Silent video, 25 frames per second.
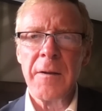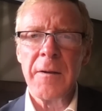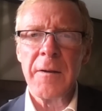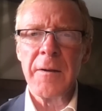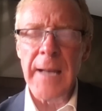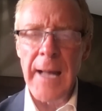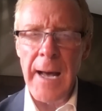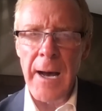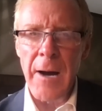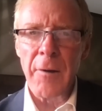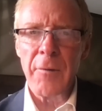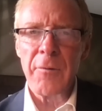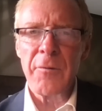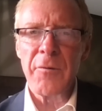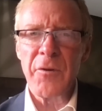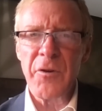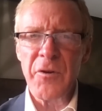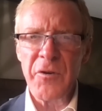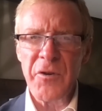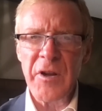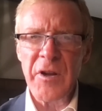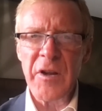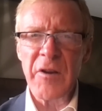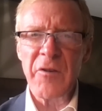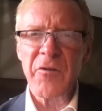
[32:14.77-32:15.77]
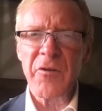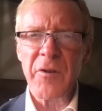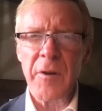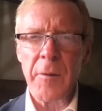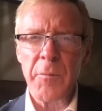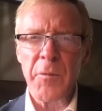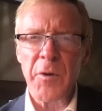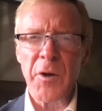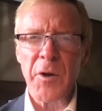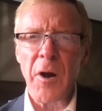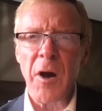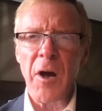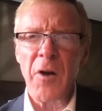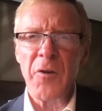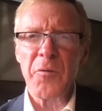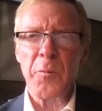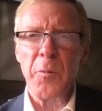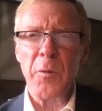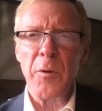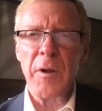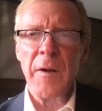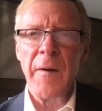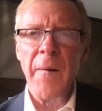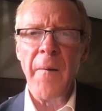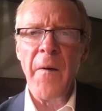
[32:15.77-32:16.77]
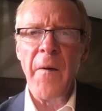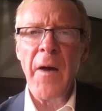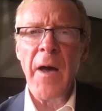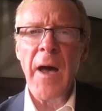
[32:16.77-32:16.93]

now to teach them the gospel,